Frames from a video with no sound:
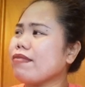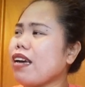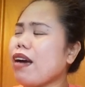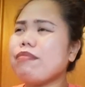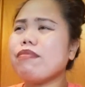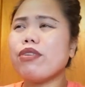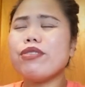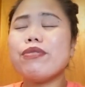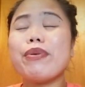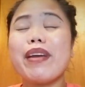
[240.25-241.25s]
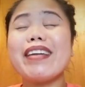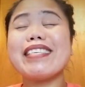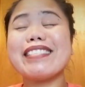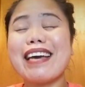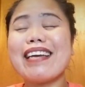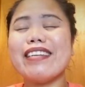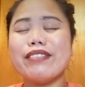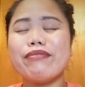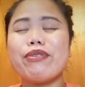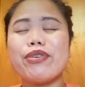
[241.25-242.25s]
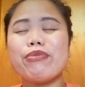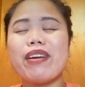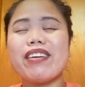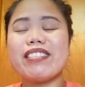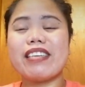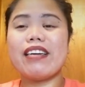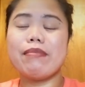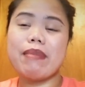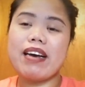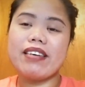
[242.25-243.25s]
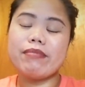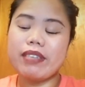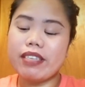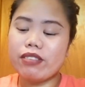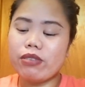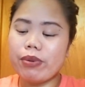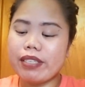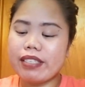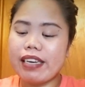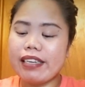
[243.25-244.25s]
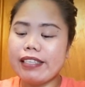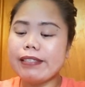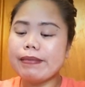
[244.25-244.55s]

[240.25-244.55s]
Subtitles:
although we are excited, of course we are excited. My husband is so excited.